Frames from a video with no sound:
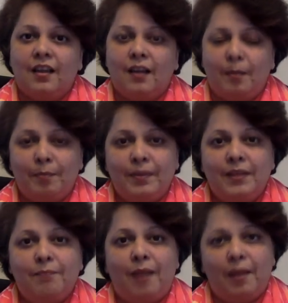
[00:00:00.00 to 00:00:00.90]

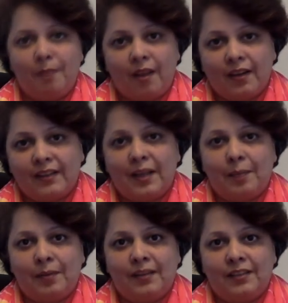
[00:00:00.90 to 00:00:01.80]
company by market
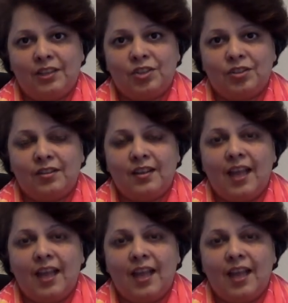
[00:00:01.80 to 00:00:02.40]
capitalization,